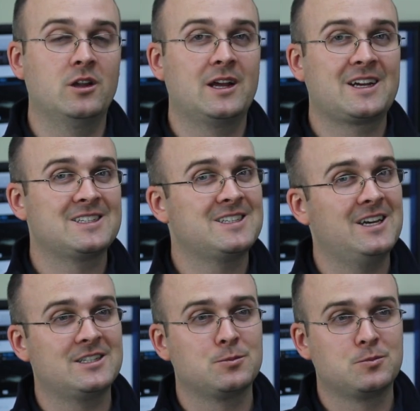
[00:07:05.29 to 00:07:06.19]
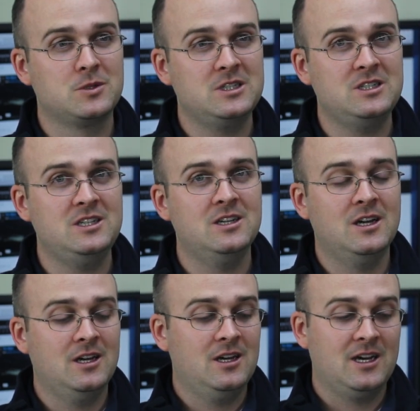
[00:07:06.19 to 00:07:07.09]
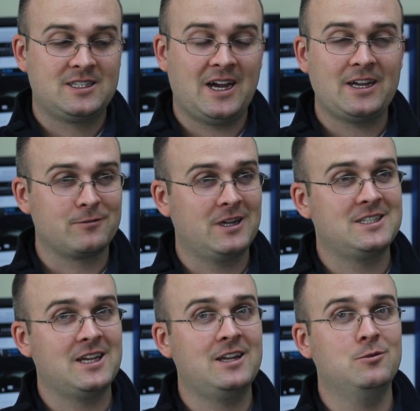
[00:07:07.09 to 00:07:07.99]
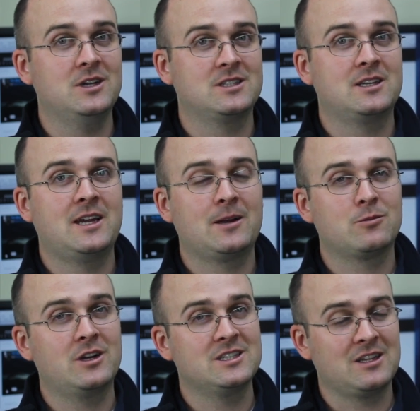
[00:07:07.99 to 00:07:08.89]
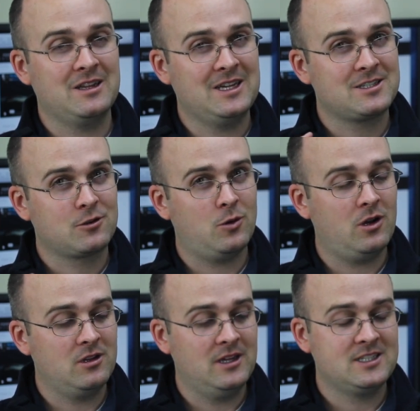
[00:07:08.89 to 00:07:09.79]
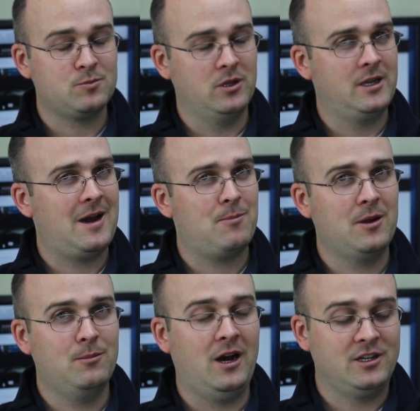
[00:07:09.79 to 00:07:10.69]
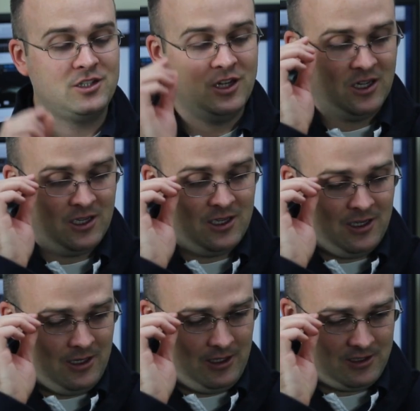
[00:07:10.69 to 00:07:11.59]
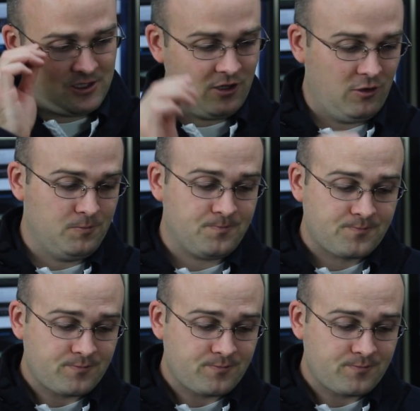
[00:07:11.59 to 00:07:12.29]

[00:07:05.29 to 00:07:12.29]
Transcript: Like I say, it's really a tight race anyways. The Tamron is a lesser quality lens, but not by much. And so